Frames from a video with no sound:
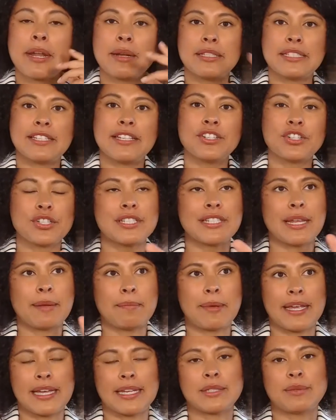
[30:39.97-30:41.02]
but it's interesting
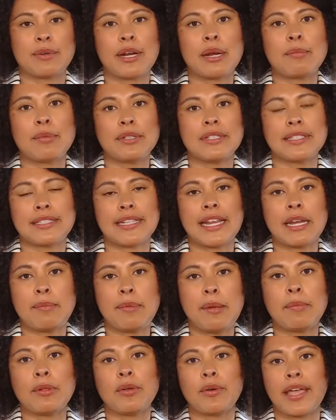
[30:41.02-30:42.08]
because we're able to say to
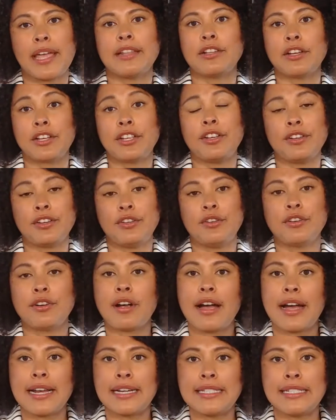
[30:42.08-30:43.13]
people, okay, look, you, are a
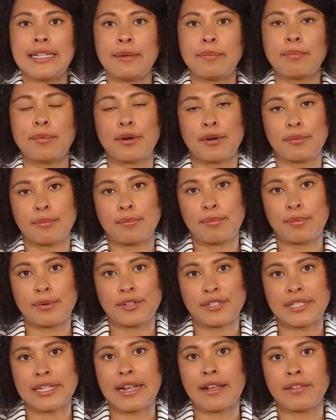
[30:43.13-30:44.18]
high D
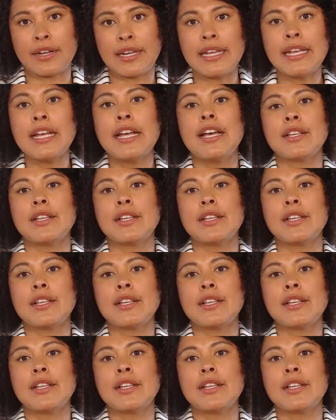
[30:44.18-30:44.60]
personality,